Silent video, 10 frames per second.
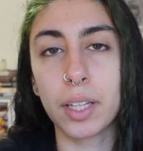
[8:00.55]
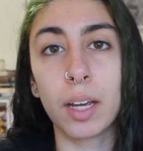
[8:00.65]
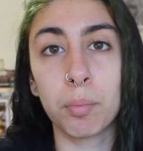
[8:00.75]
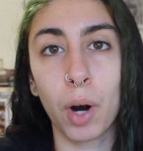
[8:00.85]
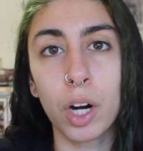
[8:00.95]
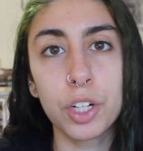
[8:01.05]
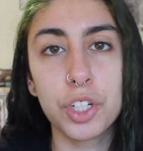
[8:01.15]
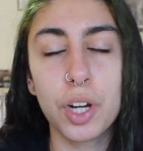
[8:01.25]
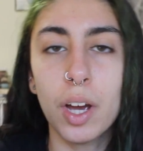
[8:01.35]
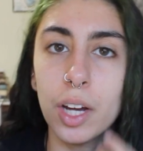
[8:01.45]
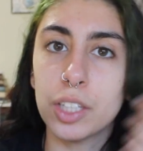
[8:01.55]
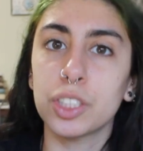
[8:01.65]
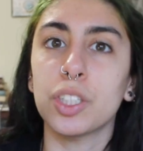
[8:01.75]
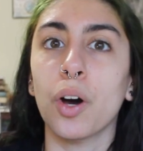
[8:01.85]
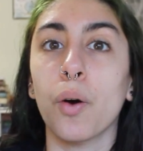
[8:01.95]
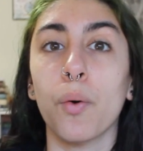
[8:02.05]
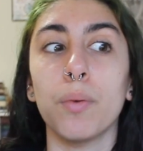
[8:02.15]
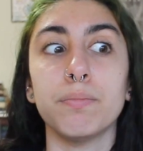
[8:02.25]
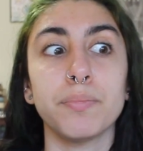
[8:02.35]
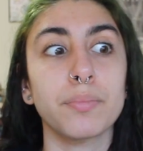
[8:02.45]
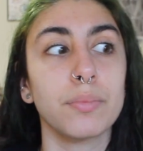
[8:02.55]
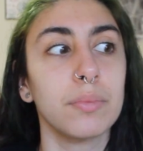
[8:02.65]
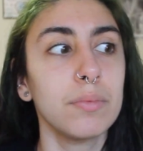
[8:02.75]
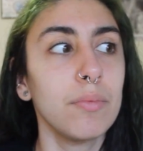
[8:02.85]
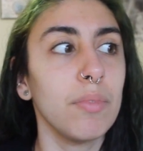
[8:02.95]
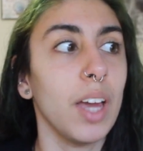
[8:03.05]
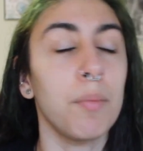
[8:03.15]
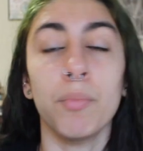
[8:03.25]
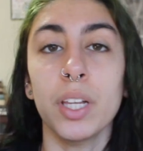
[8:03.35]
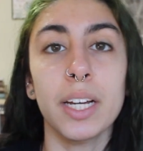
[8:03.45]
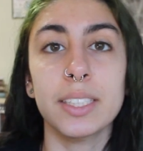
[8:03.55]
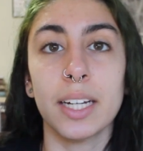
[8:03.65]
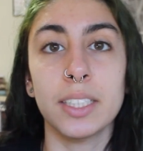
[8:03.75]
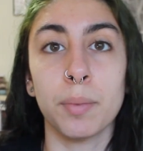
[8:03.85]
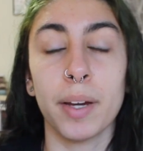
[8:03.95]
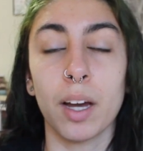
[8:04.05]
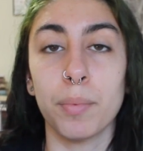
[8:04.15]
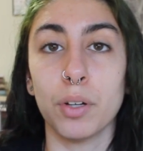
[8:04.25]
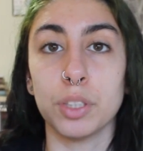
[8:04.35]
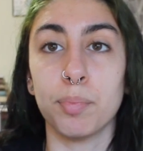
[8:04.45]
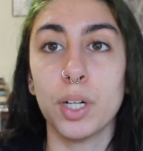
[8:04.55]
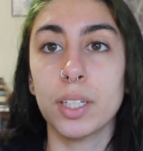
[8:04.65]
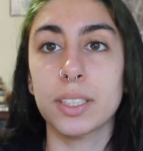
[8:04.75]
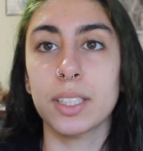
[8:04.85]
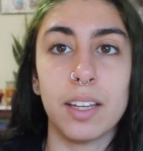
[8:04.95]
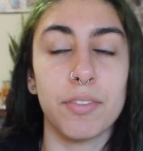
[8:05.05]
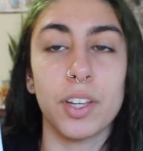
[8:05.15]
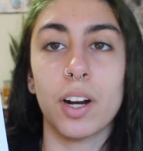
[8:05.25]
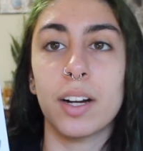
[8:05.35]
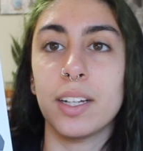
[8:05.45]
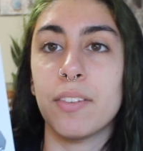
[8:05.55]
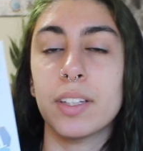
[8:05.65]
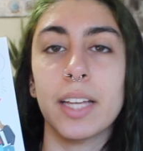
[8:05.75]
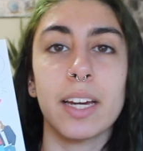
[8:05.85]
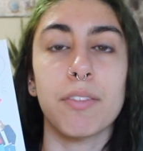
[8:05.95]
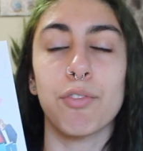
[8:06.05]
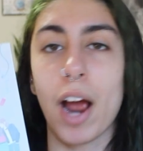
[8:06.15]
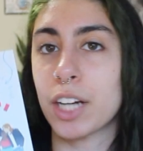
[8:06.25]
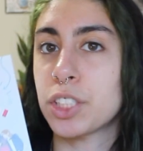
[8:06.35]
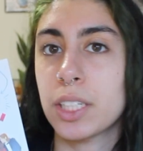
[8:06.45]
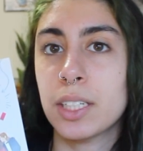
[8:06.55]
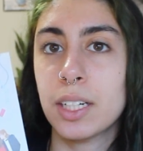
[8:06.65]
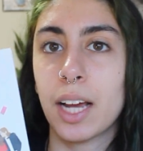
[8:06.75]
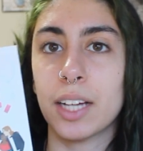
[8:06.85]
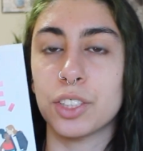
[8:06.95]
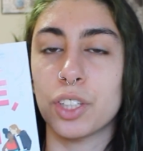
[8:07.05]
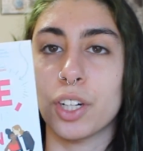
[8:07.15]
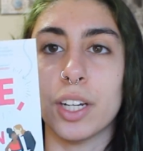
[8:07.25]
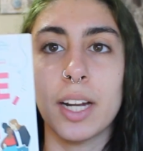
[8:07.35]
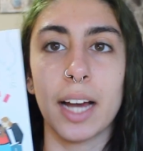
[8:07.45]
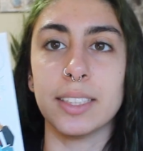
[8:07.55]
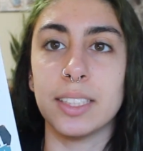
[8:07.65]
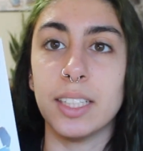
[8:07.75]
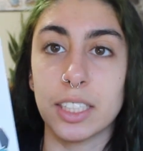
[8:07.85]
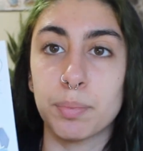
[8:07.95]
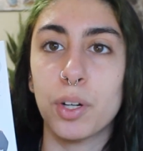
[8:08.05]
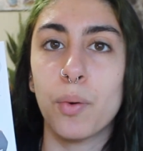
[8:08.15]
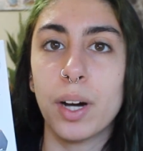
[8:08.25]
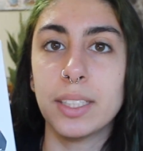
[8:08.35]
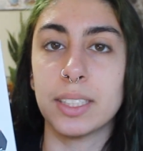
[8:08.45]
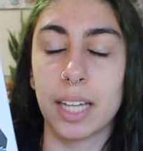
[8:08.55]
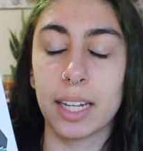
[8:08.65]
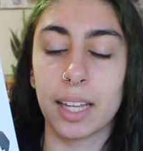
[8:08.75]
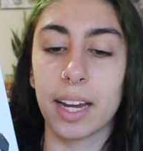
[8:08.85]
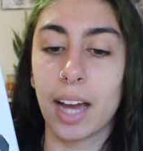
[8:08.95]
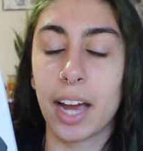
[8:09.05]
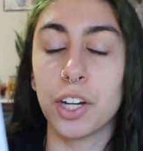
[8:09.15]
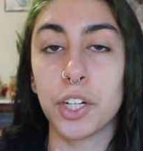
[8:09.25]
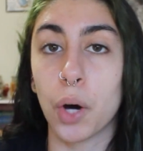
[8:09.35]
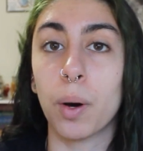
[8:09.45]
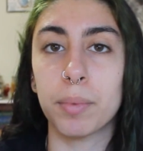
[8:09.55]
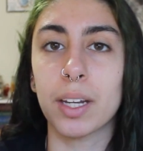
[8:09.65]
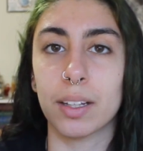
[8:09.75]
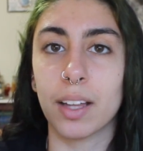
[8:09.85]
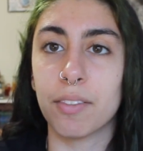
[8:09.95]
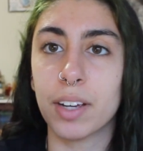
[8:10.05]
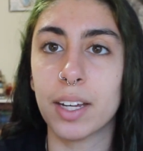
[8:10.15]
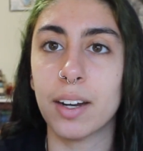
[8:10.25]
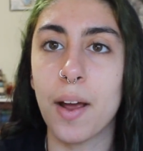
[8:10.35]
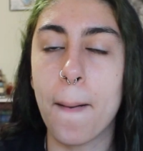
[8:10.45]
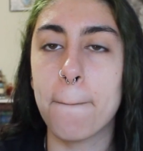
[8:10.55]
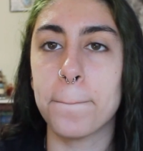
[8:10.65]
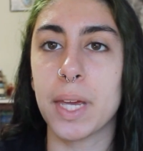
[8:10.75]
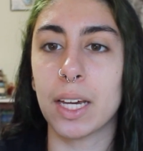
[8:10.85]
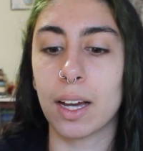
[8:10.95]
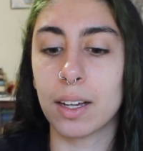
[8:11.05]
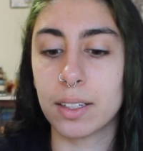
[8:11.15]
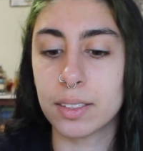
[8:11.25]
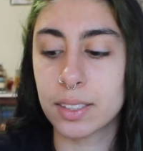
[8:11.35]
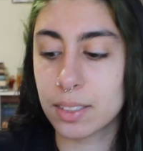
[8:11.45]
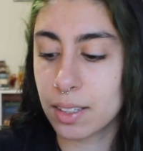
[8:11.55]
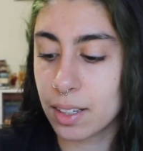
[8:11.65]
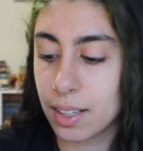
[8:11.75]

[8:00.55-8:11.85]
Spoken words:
like March, so I'm really excited to pick up those books. If they're even like a fraction as good as this book was, then like I know I'm gonna love it, because